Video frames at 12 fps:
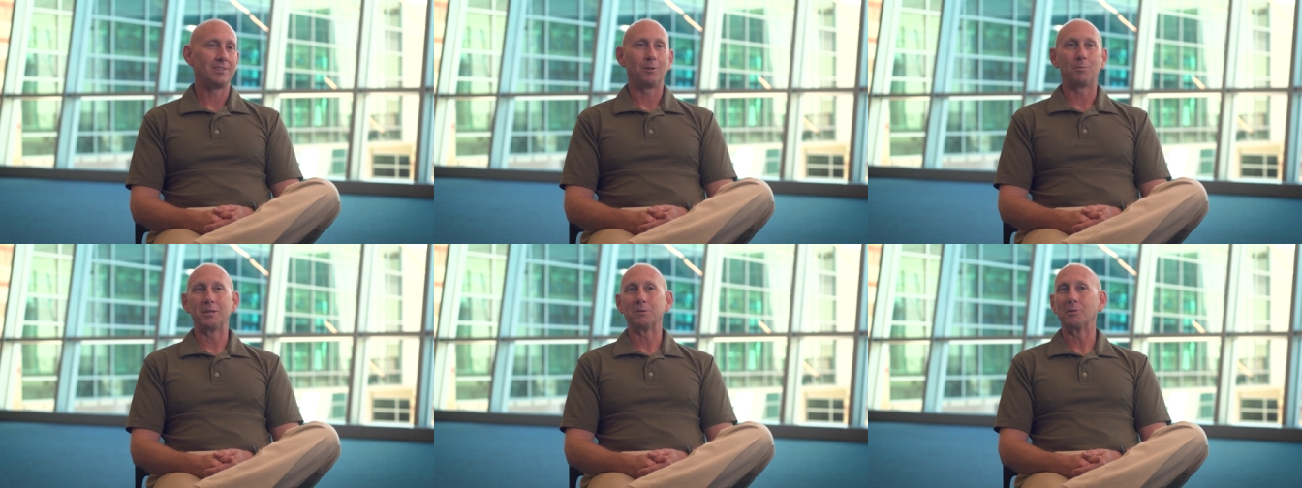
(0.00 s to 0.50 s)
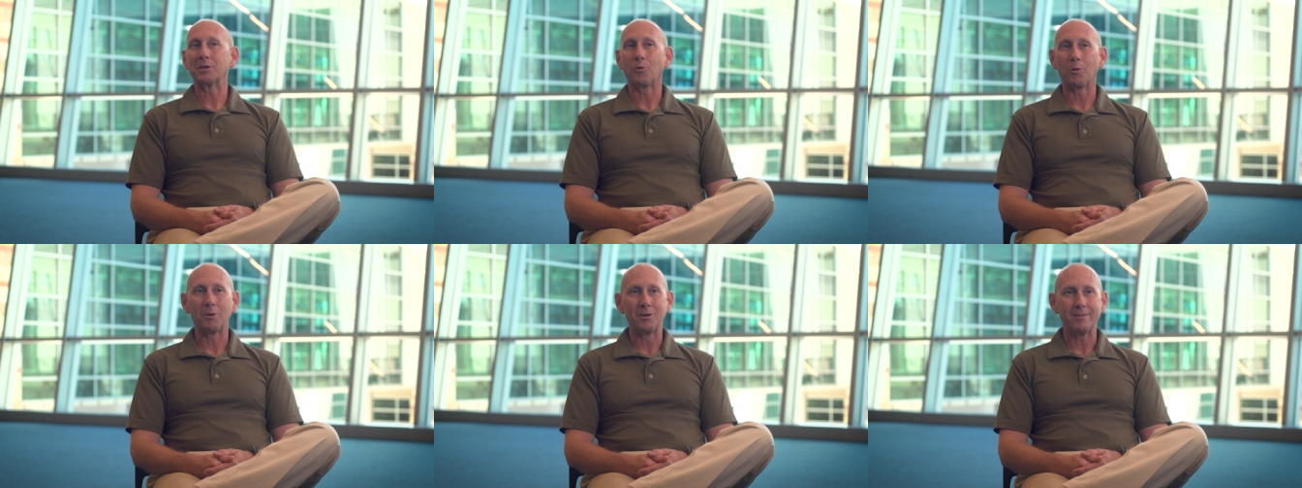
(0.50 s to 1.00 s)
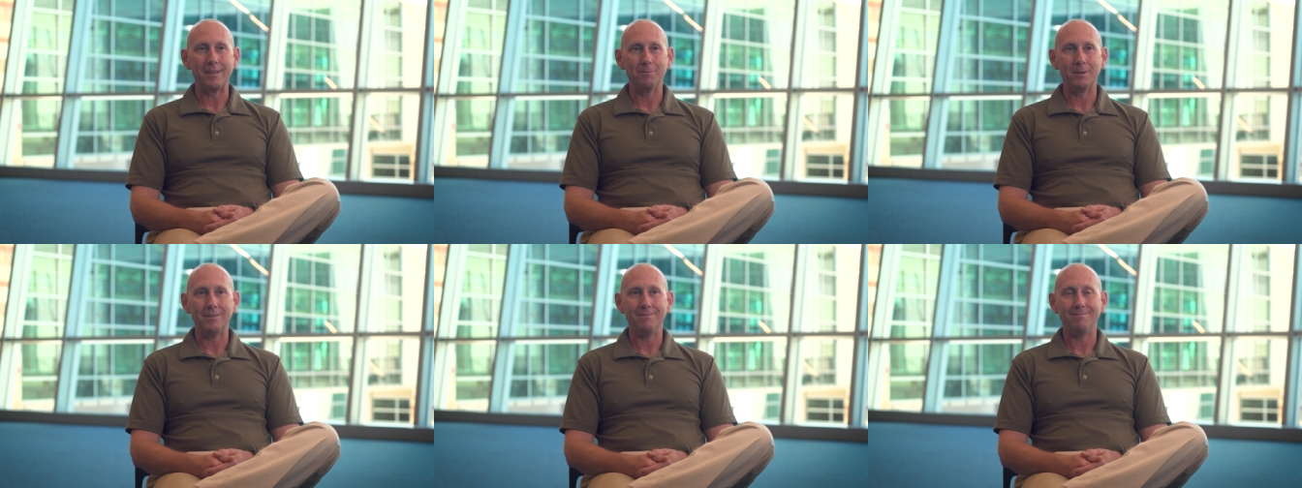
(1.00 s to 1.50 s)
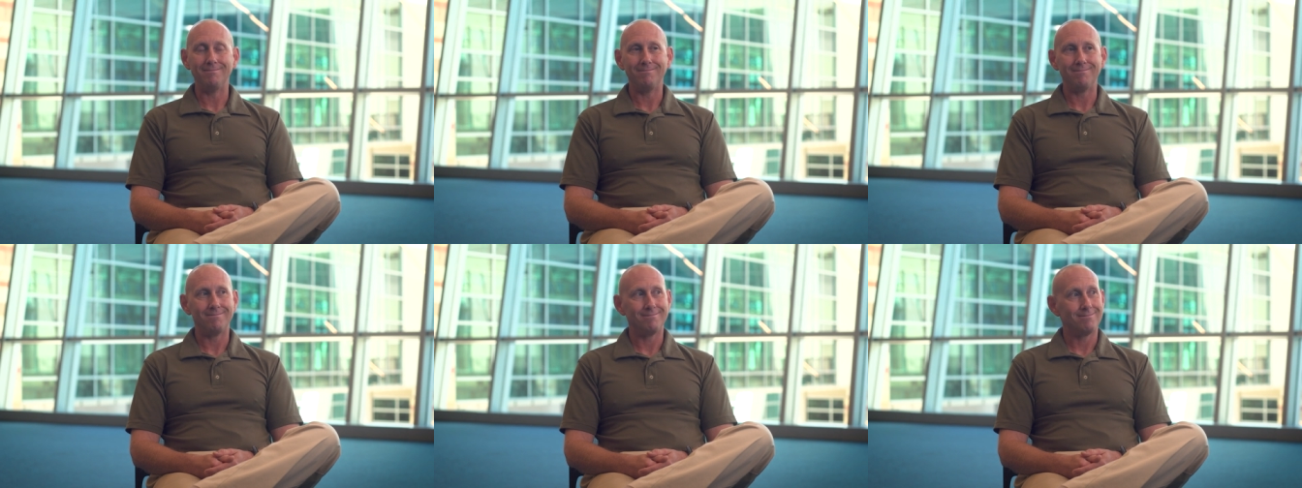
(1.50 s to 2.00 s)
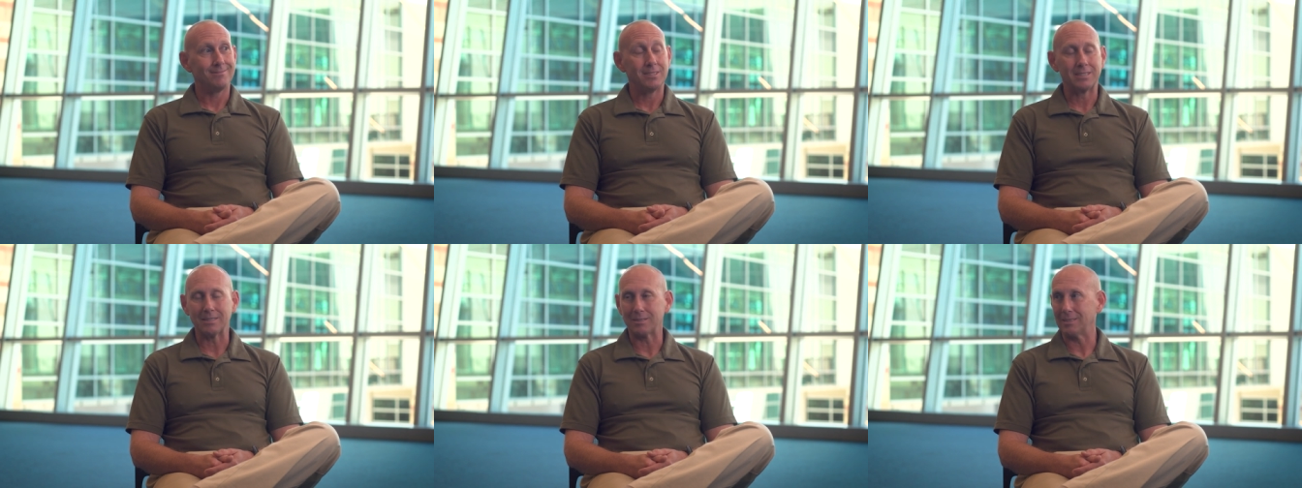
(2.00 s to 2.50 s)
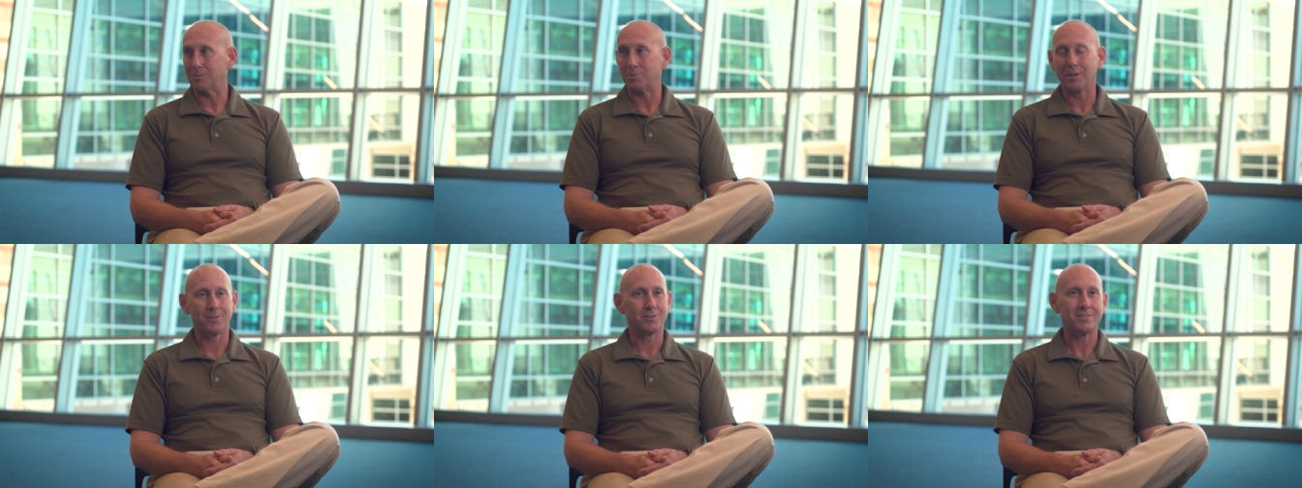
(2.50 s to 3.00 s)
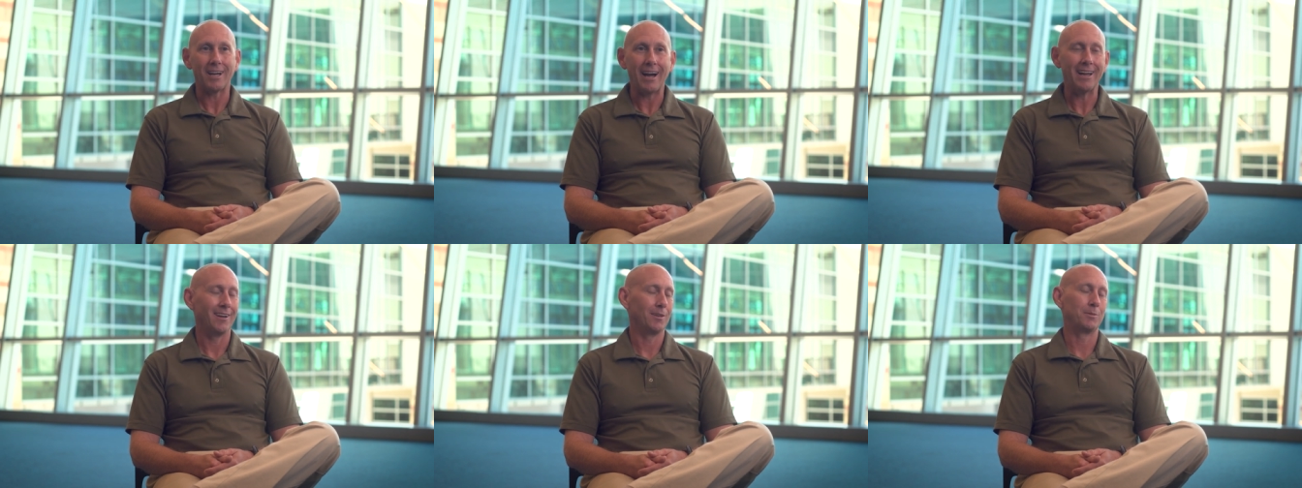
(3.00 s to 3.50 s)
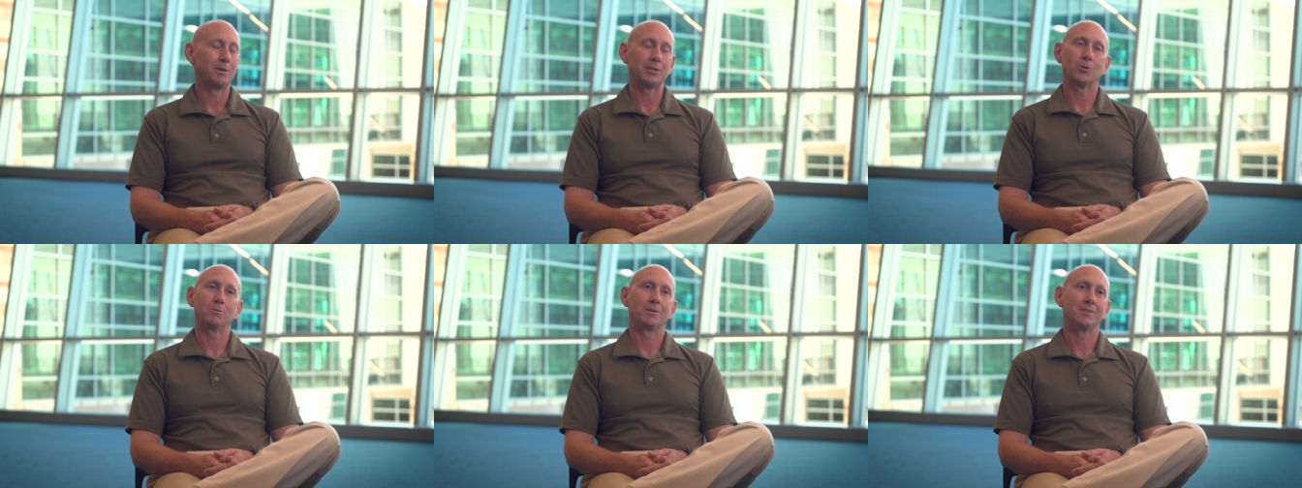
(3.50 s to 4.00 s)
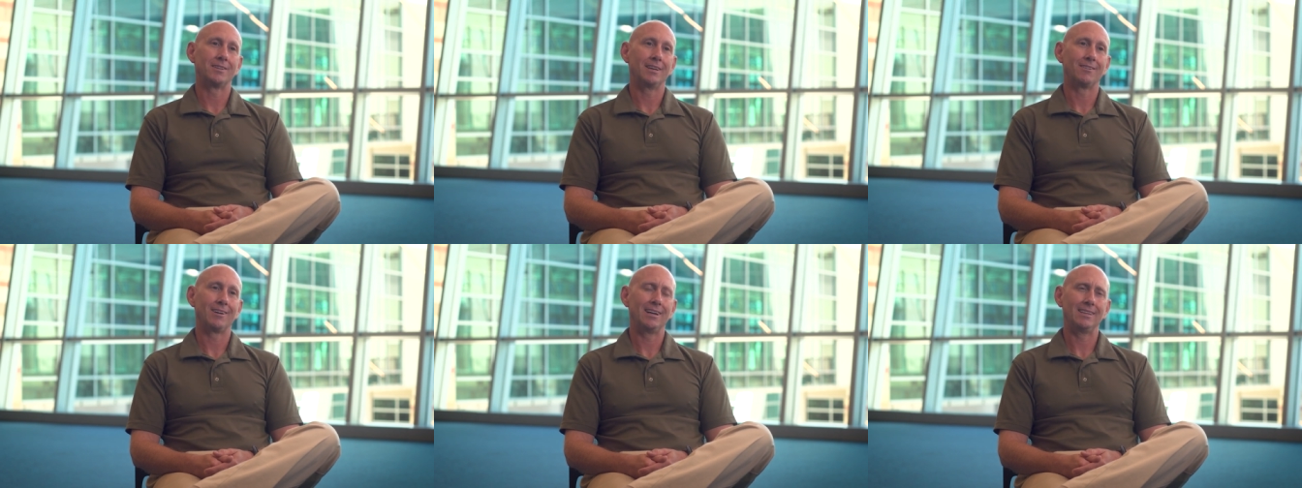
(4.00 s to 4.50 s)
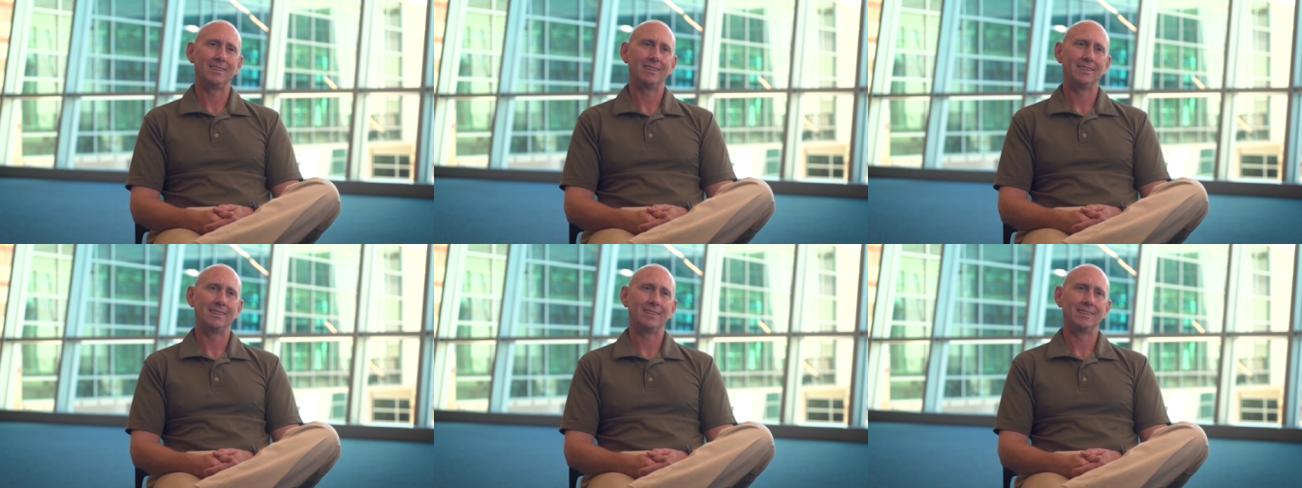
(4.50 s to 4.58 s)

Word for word: to celebrate the Marine Corps birthday, but your brothers are dying on the Marine Corps birthday, right?